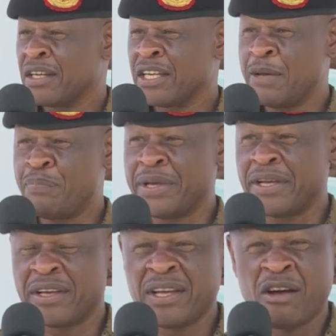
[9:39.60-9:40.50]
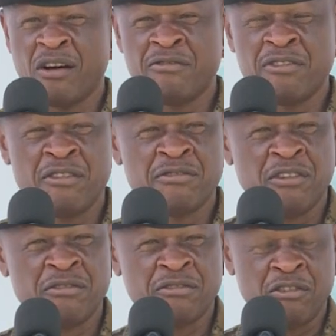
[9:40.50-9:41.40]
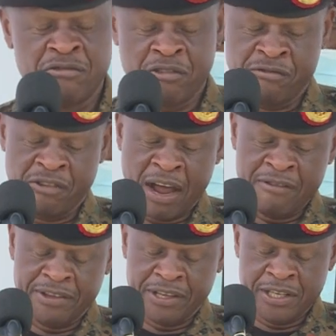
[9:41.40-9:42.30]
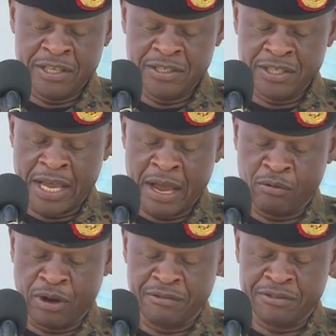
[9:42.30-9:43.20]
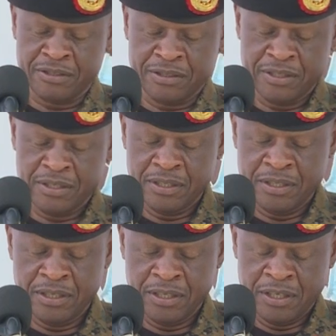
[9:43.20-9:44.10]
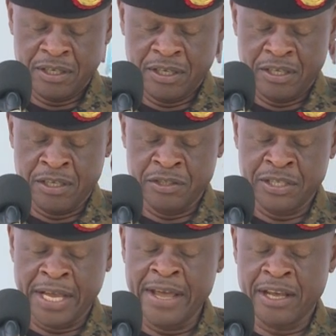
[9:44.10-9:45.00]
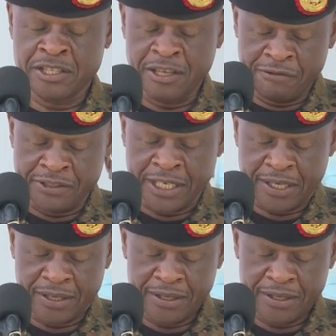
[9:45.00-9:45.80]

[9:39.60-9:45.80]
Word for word: keeping, of, of, of, of, having these aircrafts is air safety.